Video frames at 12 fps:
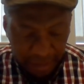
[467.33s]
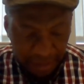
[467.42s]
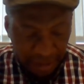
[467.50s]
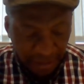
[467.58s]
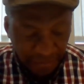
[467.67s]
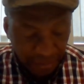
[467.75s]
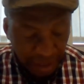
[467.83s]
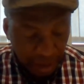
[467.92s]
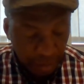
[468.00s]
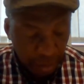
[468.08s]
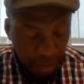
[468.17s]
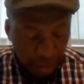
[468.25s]

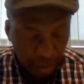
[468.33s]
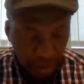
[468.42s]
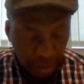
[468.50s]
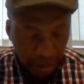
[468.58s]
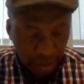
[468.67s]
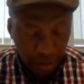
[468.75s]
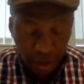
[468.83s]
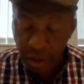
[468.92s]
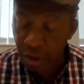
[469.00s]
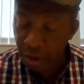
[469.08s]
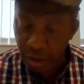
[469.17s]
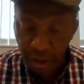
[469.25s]
available.
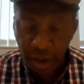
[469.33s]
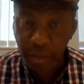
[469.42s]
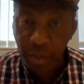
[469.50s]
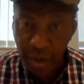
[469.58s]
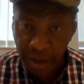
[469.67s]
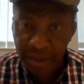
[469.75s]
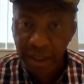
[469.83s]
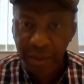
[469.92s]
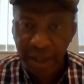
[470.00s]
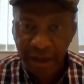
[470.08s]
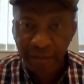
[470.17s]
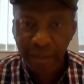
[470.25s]
Not the programs that
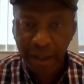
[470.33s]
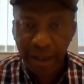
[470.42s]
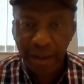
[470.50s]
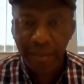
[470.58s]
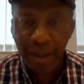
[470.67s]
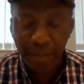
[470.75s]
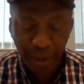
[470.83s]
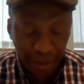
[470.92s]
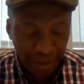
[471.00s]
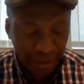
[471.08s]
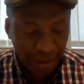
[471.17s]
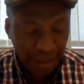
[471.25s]
we have. My
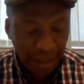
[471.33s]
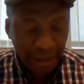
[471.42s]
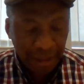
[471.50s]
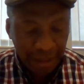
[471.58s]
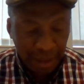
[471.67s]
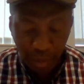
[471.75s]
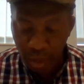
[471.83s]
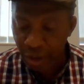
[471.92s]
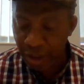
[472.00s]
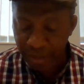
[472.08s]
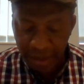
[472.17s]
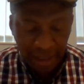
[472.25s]
apologies. These are
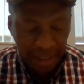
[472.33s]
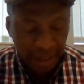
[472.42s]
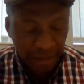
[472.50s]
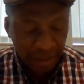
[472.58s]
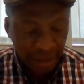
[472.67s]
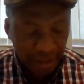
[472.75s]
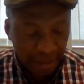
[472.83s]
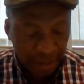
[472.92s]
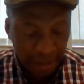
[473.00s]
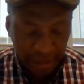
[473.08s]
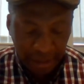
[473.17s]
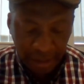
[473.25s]
programs that are out there
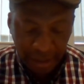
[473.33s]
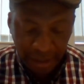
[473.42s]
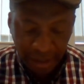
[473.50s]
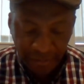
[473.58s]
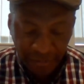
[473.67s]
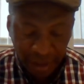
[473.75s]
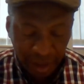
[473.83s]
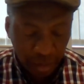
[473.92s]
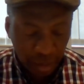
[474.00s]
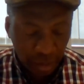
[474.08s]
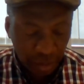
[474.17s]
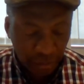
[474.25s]
that are
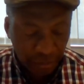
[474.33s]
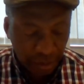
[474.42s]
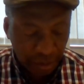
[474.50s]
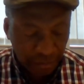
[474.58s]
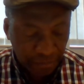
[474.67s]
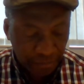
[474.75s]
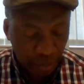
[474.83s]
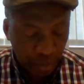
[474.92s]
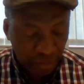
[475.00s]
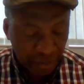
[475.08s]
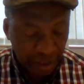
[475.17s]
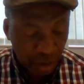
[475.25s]
available to
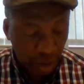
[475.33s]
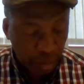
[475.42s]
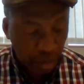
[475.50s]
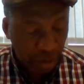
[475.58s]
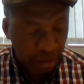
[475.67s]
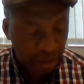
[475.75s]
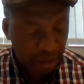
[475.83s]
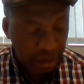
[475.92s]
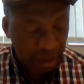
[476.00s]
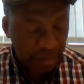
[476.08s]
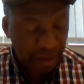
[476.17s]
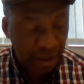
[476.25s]
provide support
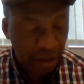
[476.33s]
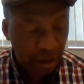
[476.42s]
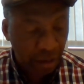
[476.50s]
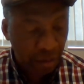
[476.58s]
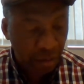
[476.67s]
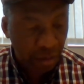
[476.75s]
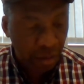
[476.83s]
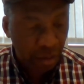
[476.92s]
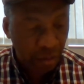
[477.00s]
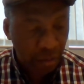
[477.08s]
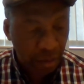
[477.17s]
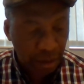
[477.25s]
depending on
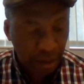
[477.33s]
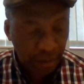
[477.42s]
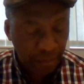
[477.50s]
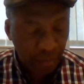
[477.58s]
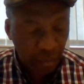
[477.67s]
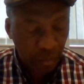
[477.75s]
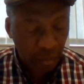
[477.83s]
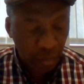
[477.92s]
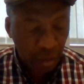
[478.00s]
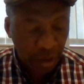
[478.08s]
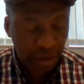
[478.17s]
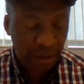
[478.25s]

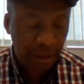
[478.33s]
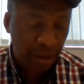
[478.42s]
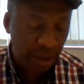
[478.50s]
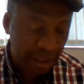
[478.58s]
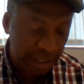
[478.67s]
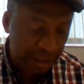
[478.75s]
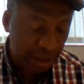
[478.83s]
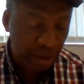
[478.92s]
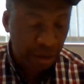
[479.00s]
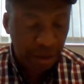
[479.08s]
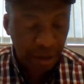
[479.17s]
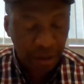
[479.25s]
what the
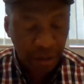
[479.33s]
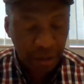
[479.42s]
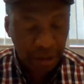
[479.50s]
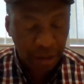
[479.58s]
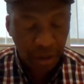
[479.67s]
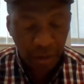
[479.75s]
organization status is, or